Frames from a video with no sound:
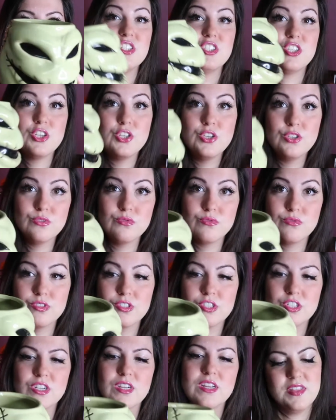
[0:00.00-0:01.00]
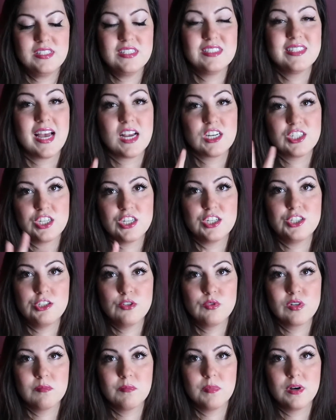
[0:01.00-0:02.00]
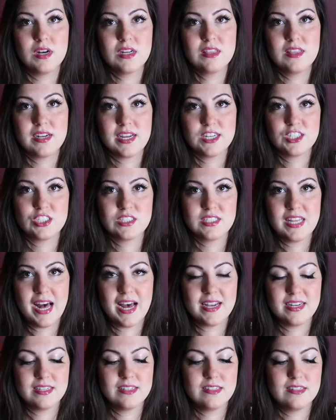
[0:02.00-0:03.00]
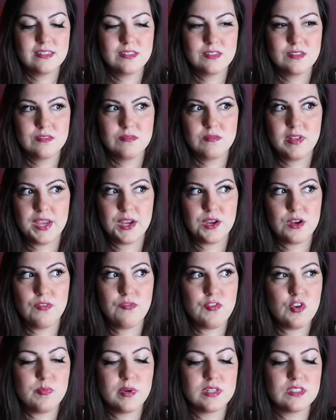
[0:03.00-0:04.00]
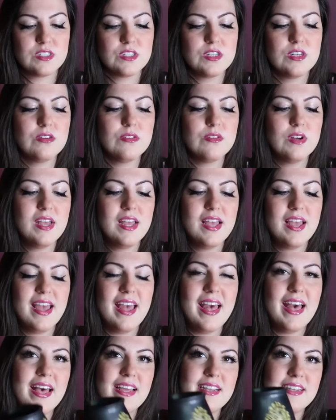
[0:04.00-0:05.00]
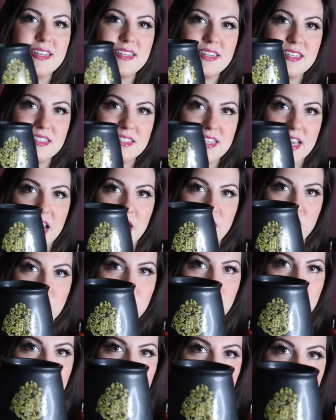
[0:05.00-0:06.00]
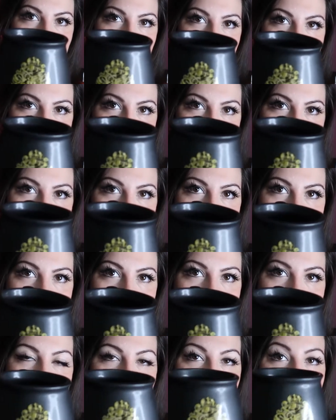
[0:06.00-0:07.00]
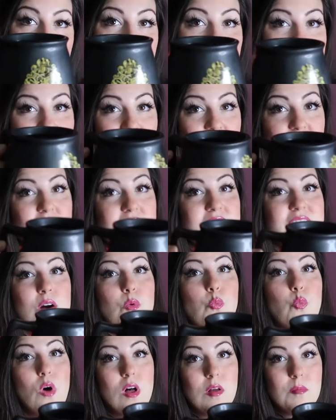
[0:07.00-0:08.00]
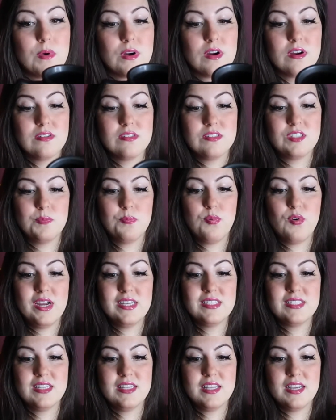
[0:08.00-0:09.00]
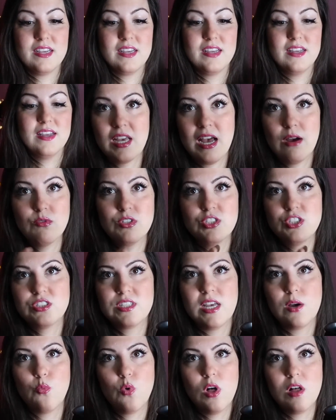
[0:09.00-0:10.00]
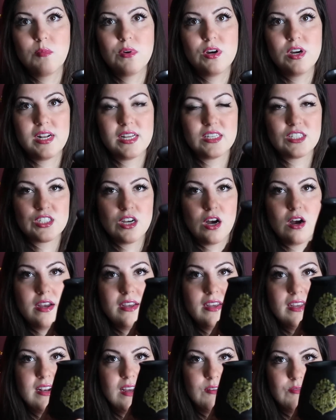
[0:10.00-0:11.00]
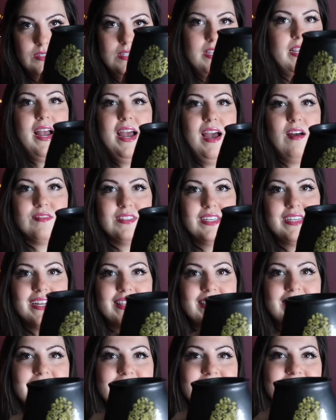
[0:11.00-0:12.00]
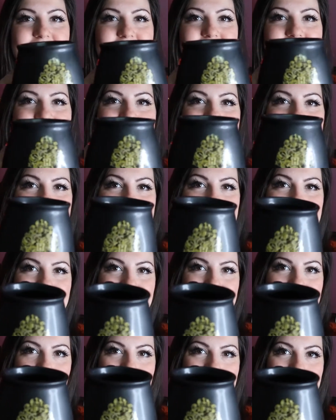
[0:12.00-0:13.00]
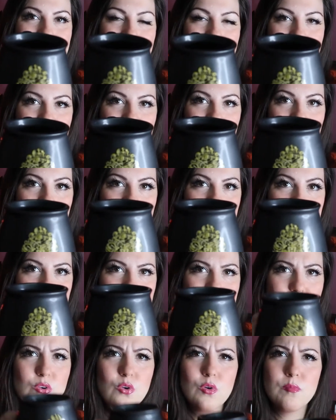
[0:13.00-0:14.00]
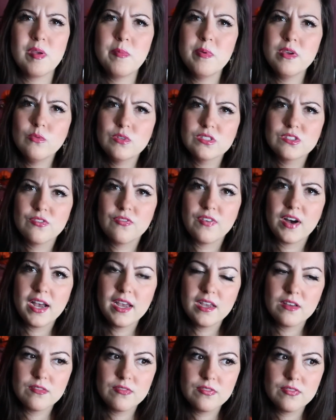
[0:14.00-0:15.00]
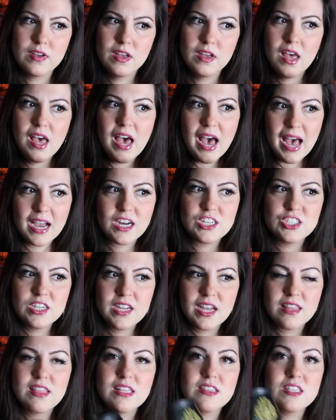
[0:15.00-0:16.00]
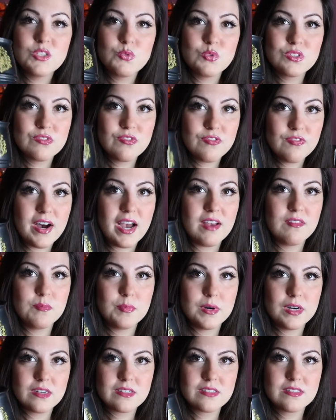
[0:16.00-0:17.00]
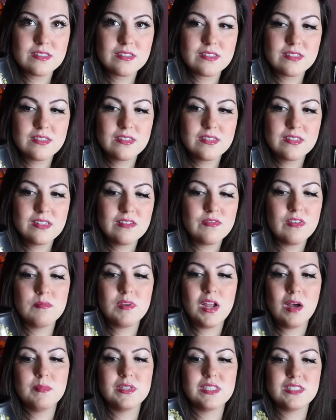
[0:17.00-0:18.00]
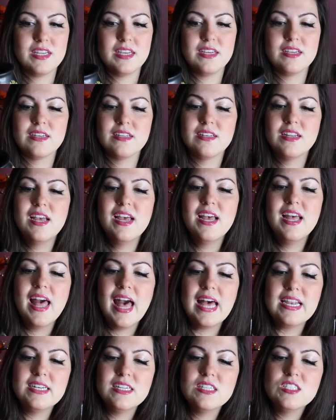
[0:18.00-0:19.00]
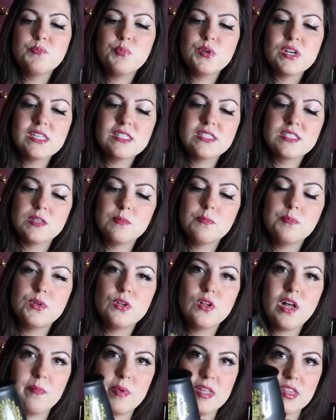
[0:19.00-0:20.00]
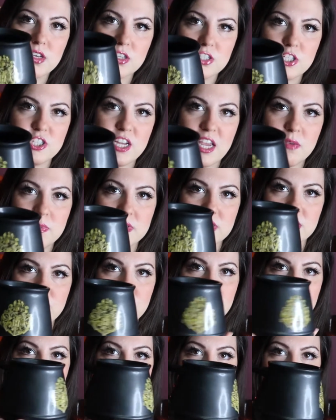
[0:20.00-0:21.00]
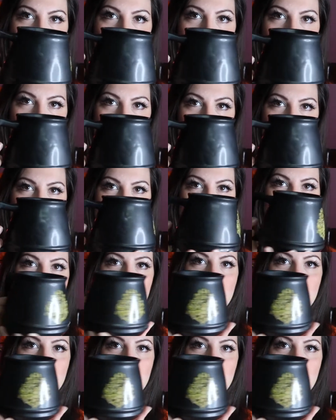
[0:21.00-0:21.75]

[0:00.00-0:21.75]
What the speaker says: He's huge. This is actually a newer mug that I just added like a few months ago, and it is a Harry Potter Cauldron mug. I got this at Walmart, surprisingly. So I was just at Walmart and I saw it and I was like, I have to get this. It was $10, or maybe it was $5. Actually, I think this was $5, if I'm not mistaken. And it is pretty simple. I mean, the shape is cute. It's a cauldron. It